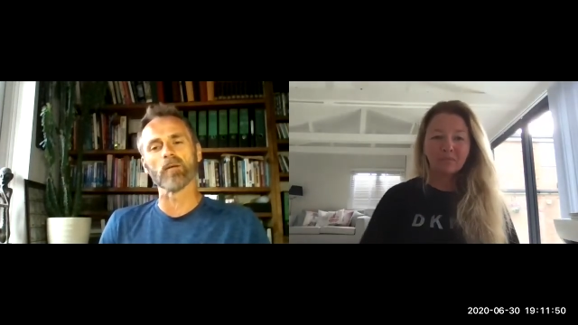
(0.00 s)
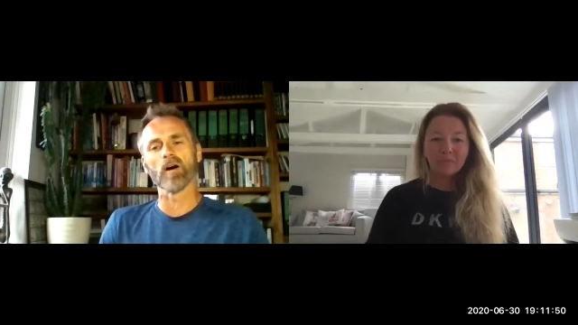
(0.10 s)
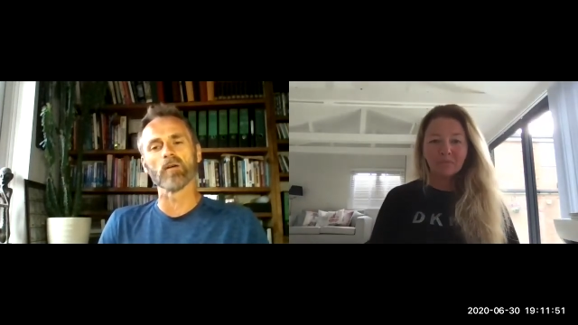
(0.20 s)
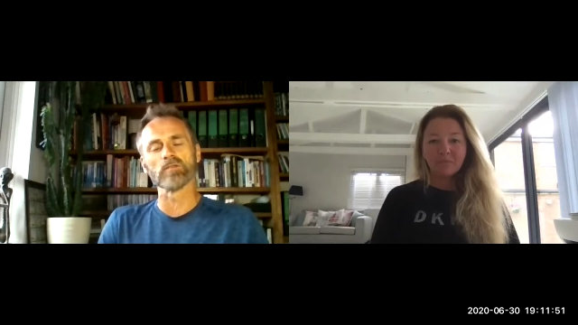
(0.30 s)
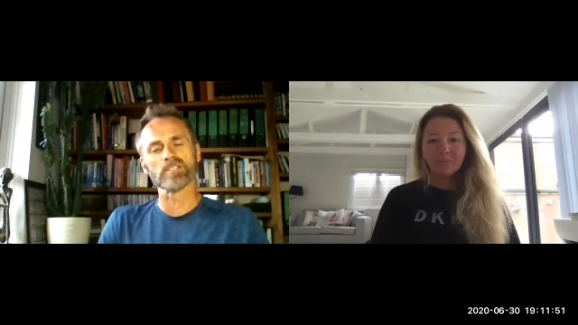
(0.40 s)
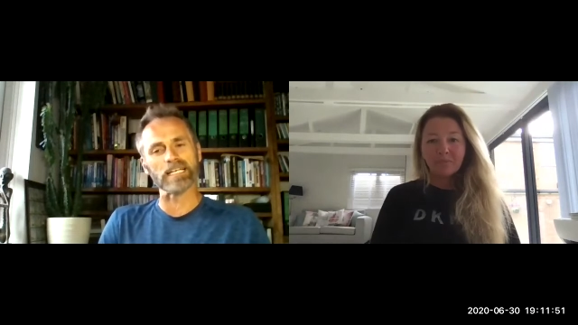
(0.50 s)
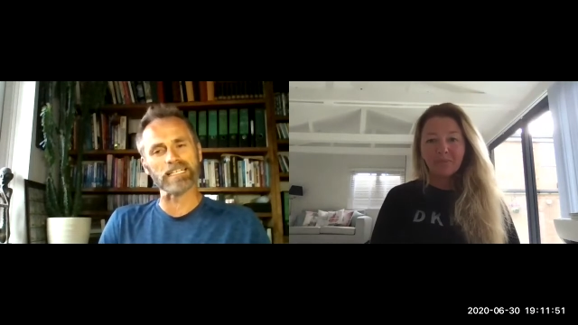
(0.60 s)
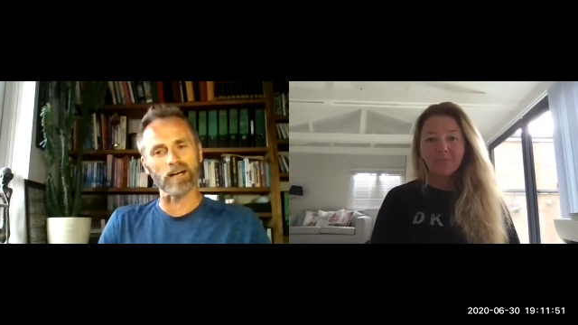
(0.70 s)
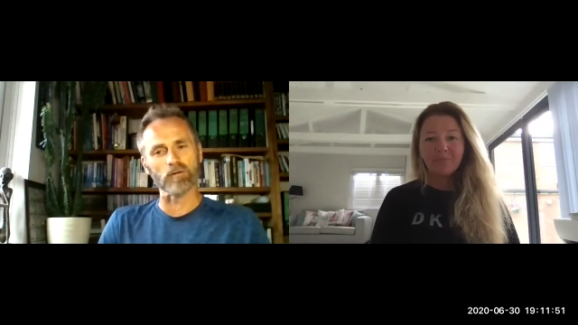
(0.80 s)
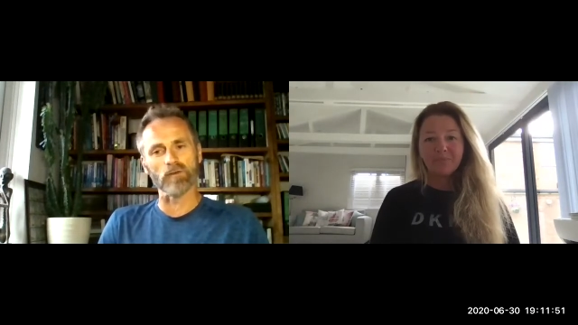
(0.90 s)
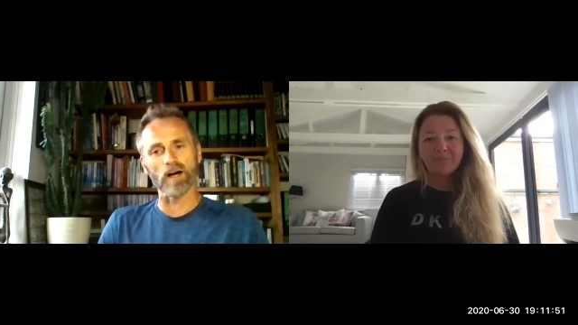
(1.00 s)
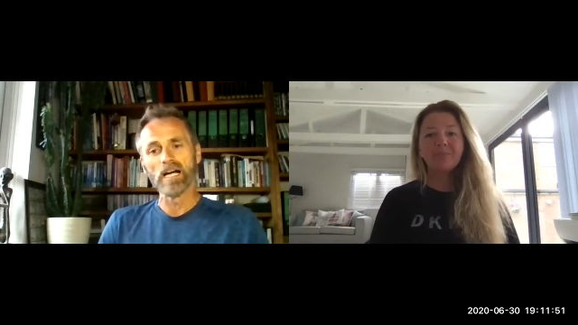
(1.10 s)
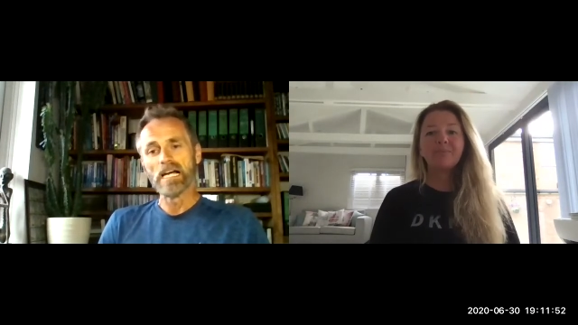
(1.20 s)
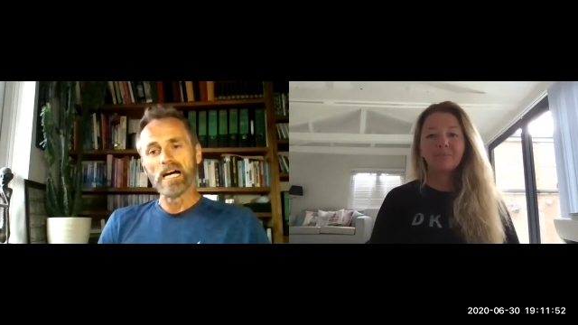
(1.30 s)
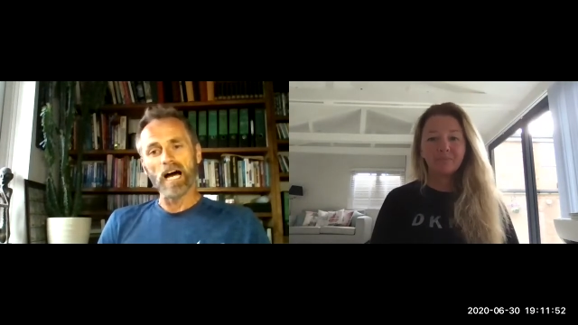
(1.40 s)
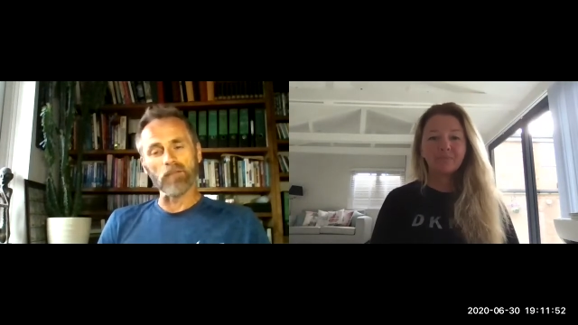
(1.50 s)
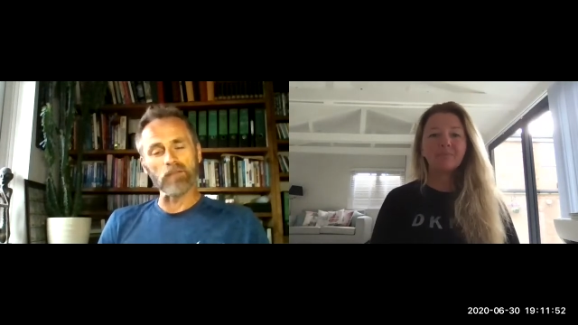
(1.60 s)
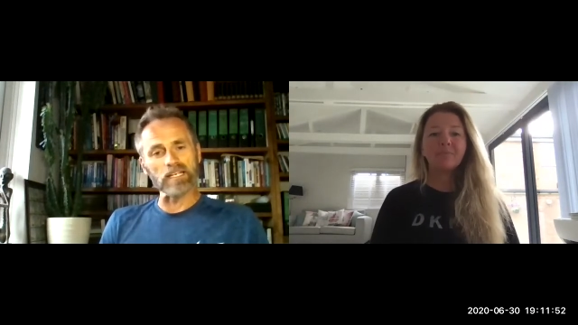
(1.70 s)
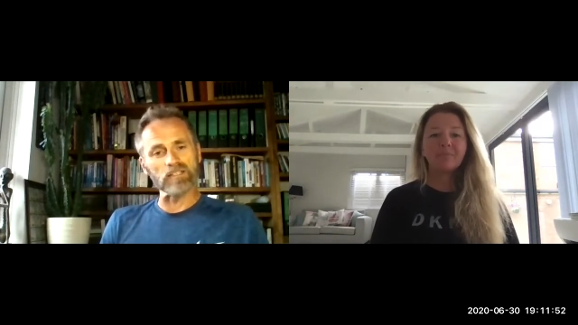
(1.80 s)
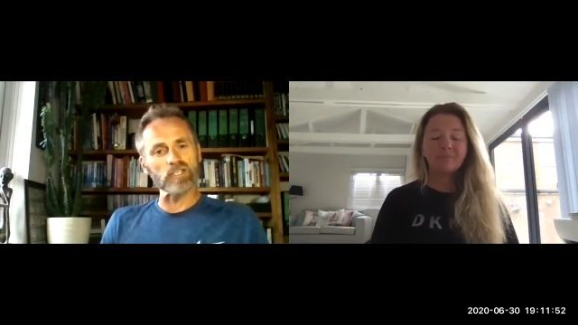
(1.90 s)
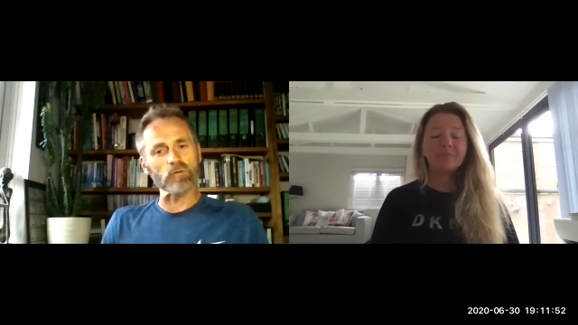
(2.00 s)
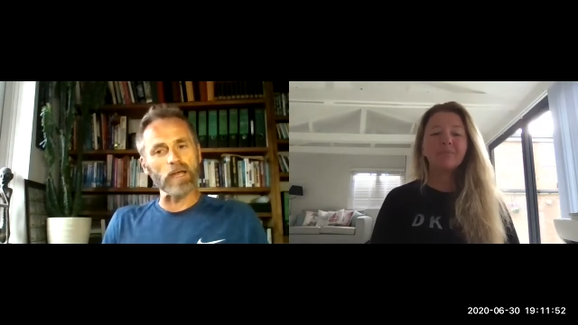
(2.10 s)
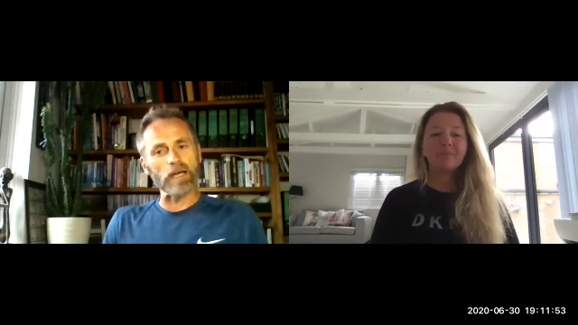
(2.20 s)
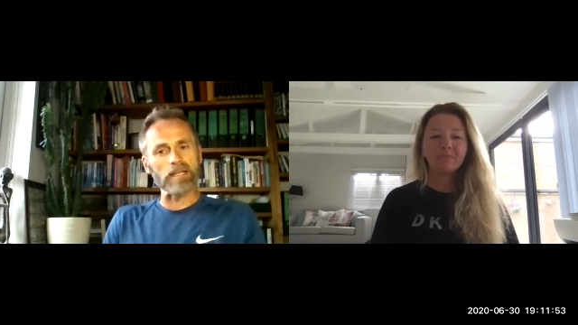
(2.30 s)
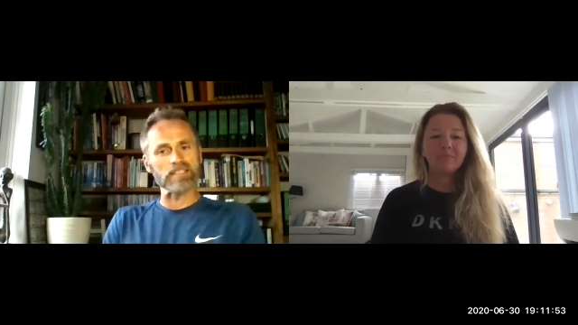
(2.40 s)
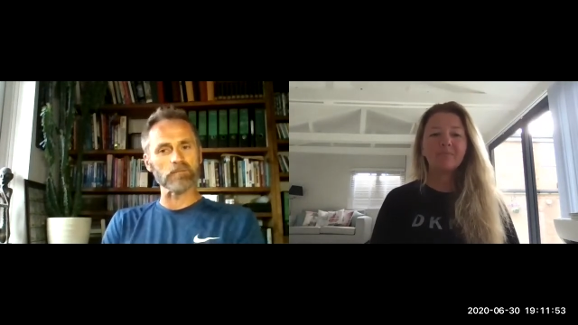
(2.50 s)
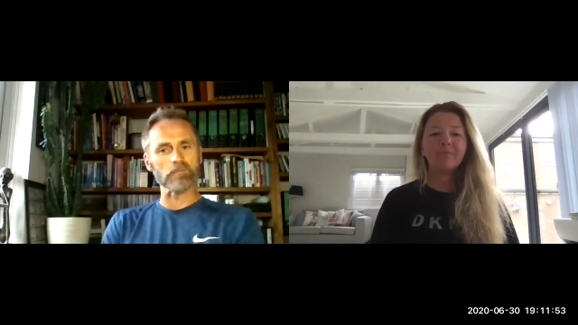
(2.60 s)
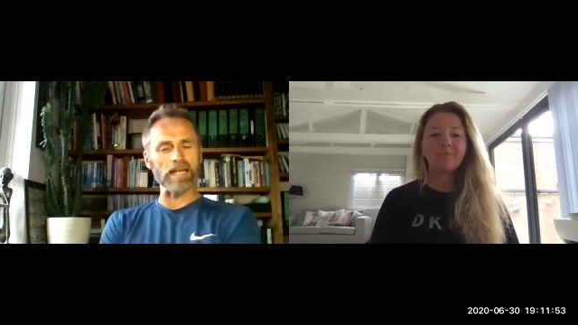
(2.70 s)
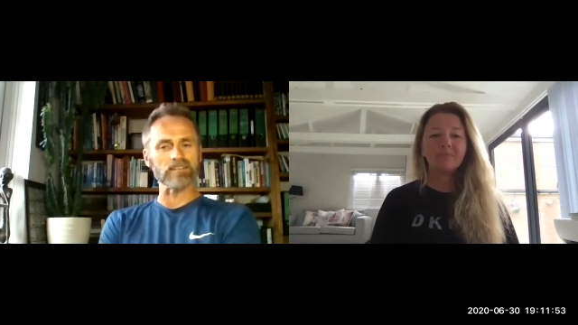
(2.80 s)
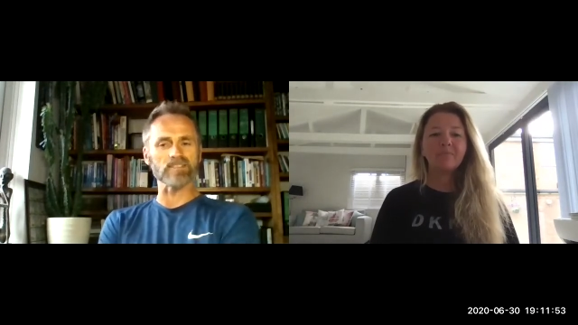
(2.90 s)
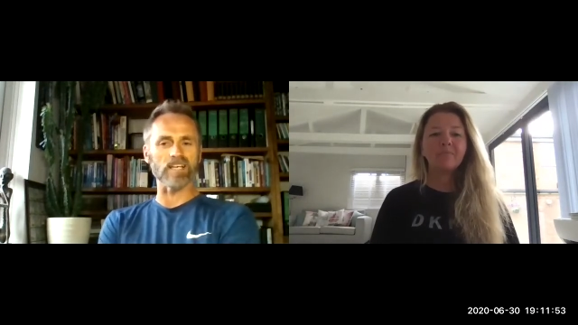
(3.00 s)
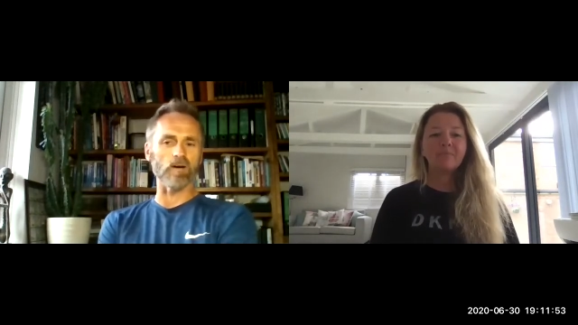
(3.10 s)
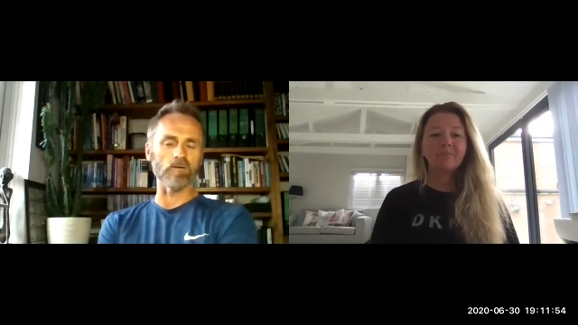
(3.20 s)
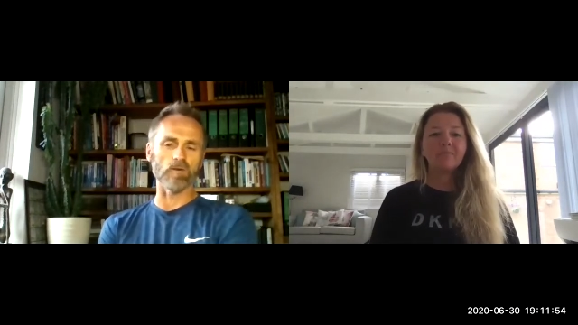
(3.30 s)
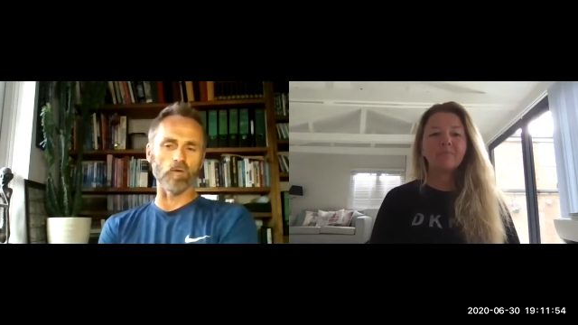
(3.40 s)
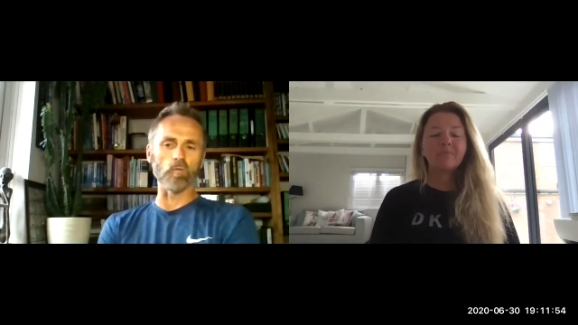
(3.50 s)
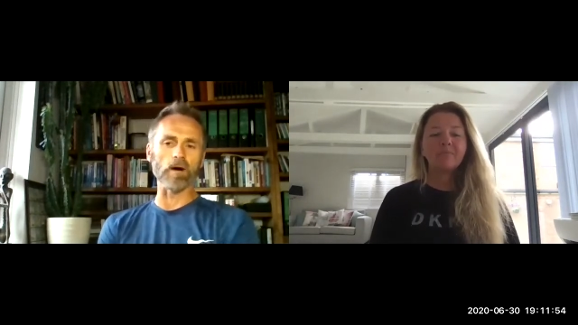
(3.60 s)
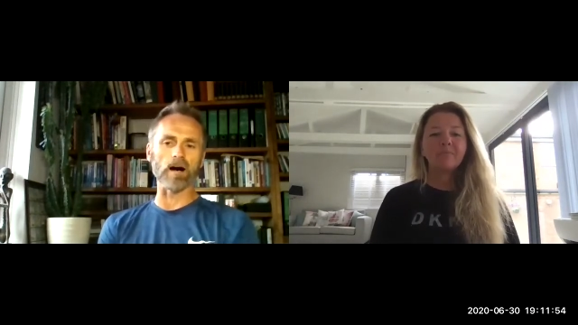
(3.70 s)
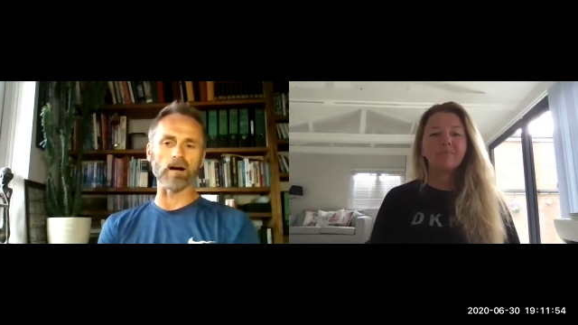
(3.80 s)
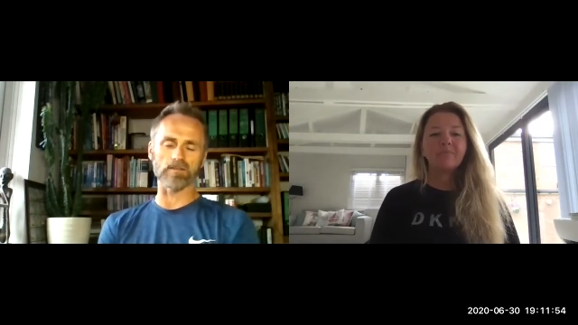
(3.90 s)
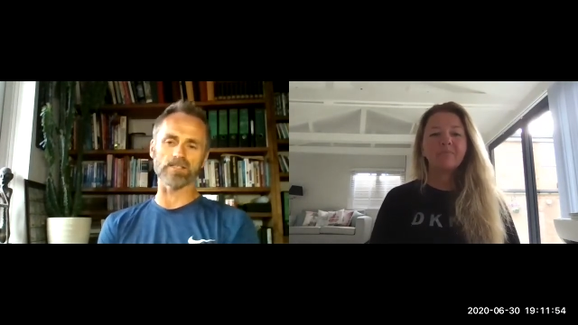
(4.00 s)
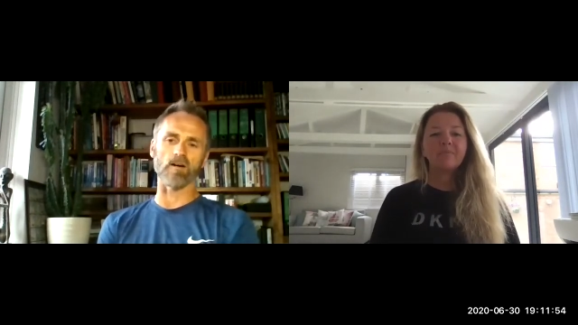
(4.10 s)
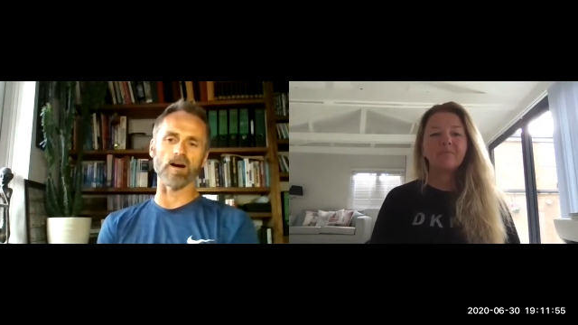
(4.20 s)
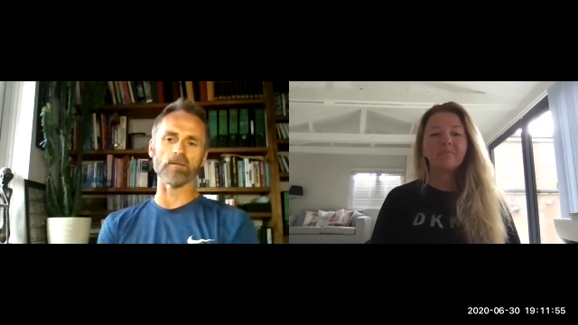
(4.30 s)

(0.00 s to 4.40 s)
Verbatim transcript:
Speaker 1: I would take over, and then until they went to bed, so all bath time,